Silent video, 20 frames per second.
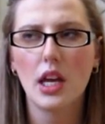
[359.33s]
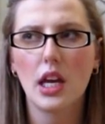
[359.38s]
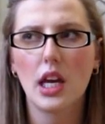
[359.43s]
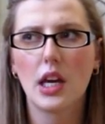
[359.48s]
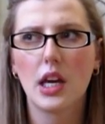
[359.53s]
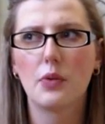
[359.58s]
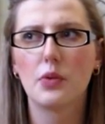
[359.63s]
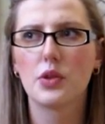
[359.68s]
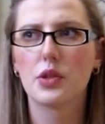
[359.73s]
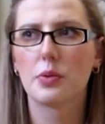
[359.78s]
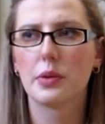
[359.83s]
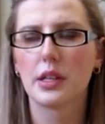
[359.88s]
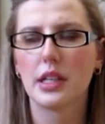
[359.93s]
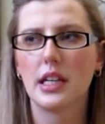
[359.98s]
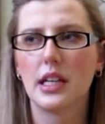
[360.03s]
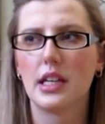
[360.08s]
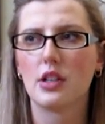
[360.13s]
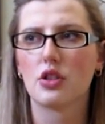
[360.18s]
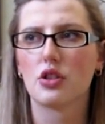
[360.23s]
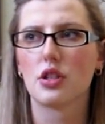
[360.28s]
It was a really
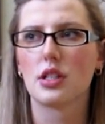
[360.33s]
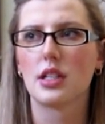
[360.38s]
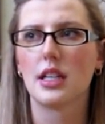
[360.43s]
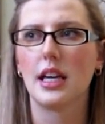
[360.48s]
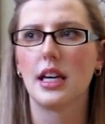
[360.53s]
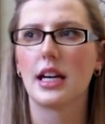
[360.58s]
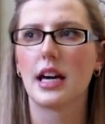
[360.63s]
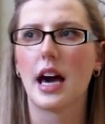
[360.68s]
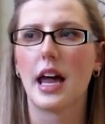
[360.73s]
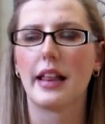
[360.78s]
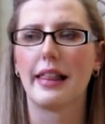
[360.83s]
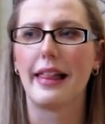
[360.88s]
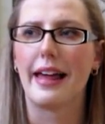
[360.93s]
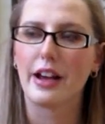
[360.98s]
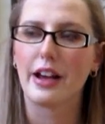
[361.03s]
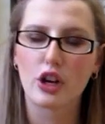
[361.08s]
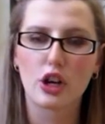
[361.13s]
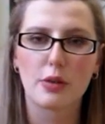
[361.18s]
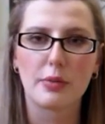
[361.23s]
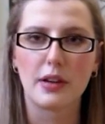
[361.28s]
interesting kind of
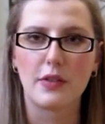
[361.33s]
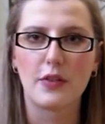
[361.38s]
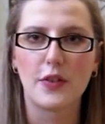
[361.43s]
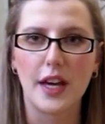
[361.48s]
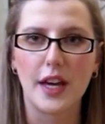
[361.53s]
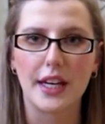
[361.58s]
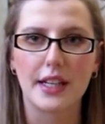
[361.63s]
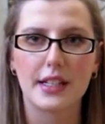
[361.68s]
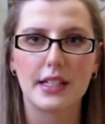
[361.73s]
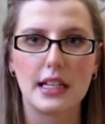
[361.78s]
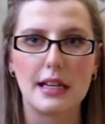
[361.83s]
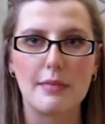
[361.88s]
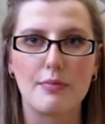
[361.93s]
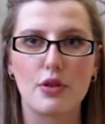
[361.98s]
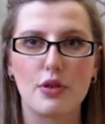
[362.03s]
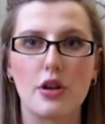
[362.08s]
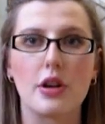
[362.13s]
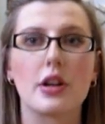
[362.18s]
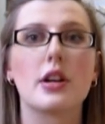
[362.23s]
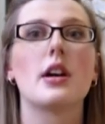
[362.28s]
like urban fantasy
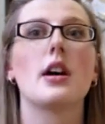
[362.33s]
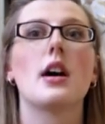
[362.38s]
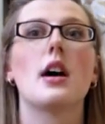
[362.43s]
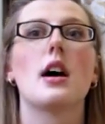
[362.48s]
book